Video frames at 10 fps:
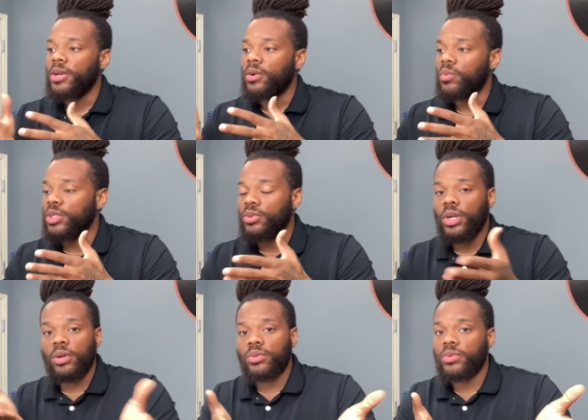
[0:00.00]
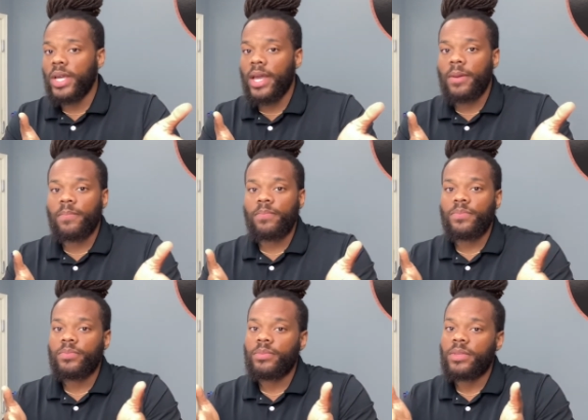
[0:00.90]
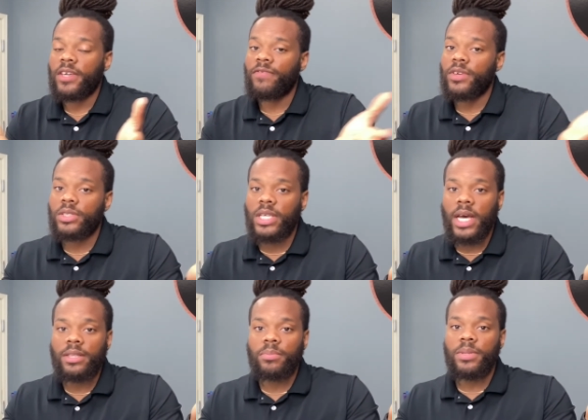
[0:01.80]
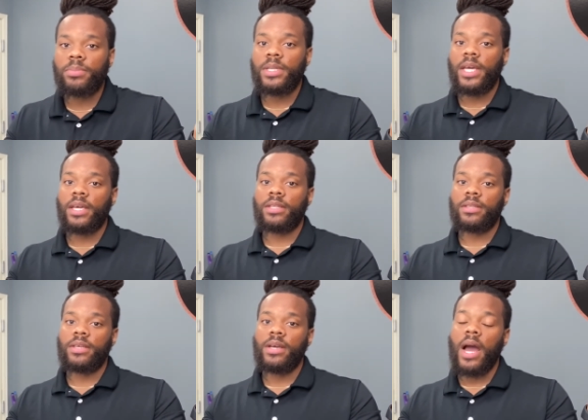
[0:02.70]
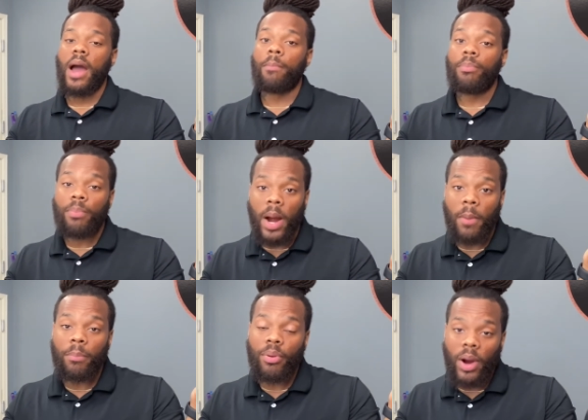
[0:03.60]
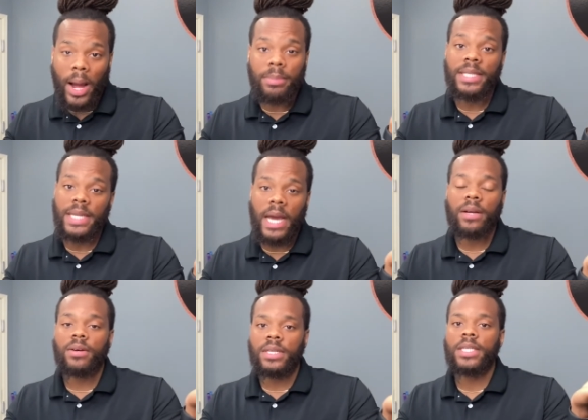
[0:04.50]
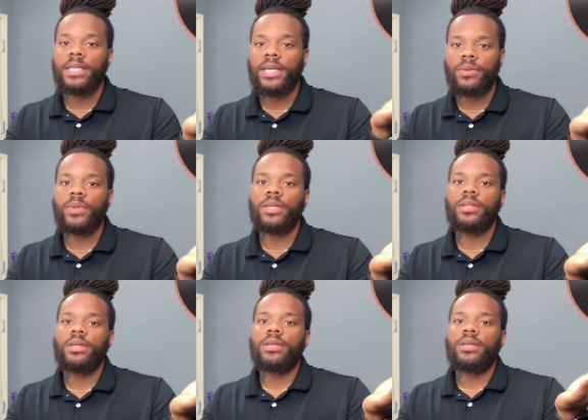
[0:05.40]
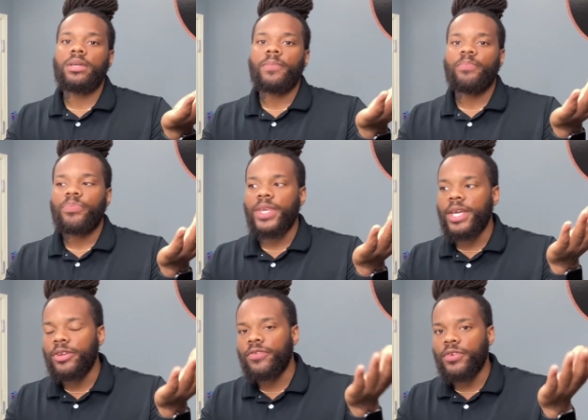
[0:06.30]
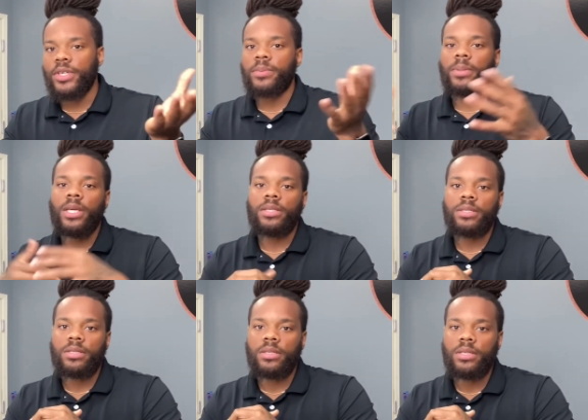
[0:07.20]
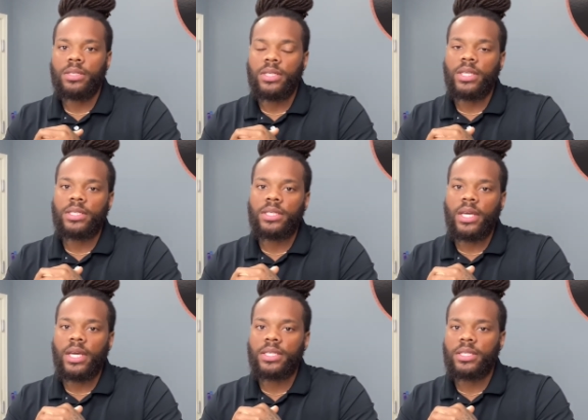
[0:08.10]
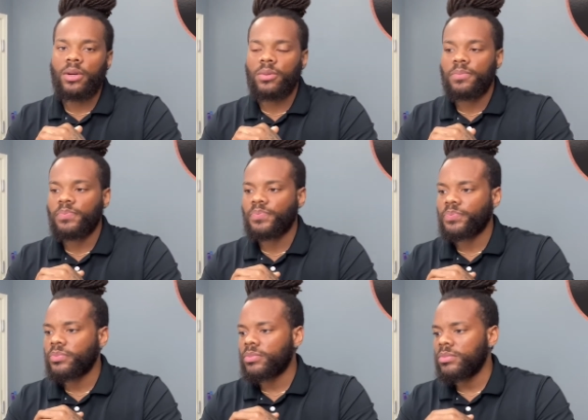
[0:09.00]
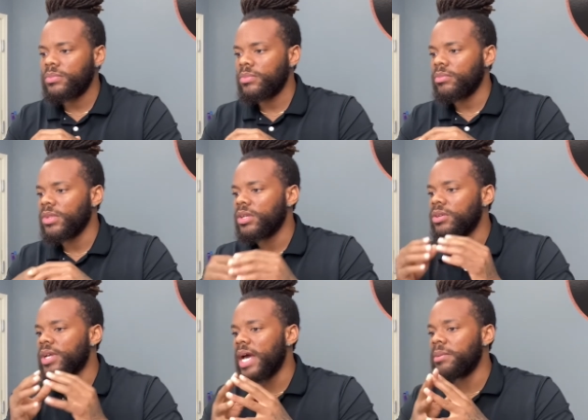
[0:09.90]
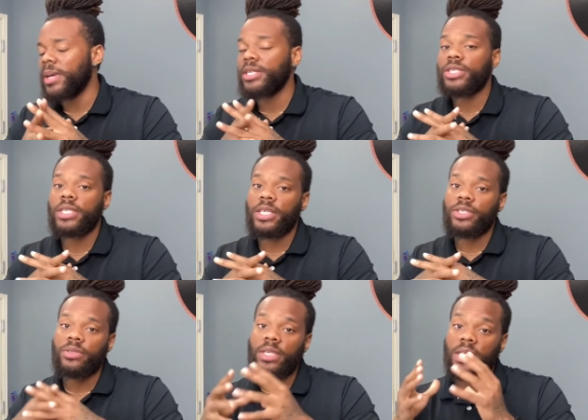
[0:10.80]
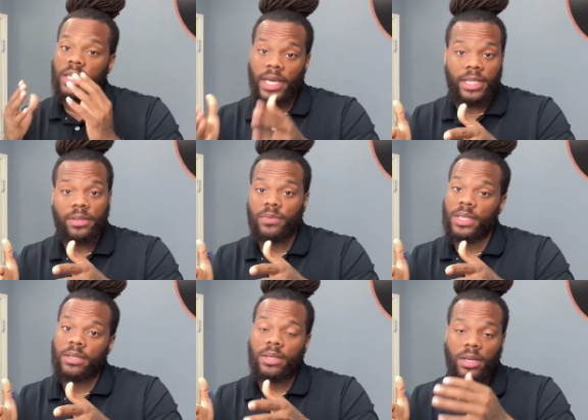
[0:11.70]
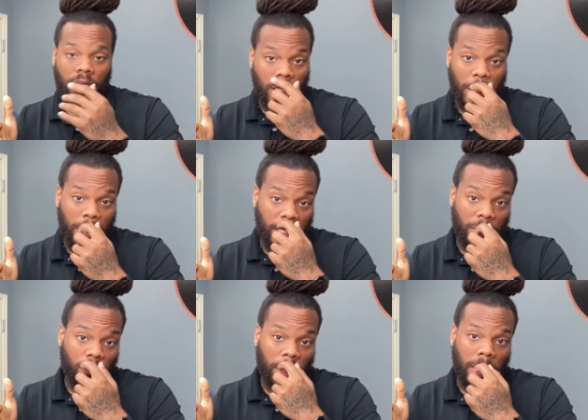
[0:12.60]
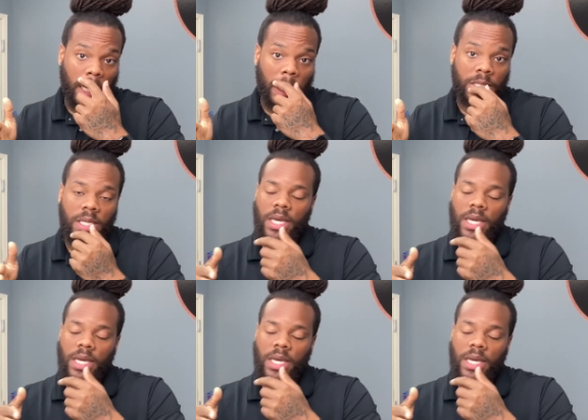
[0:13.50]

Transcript: When you go through that, it filters out the people that I'm probably not gonna connect with in the first place. You understand? So You got to make sure that you connecting with clients.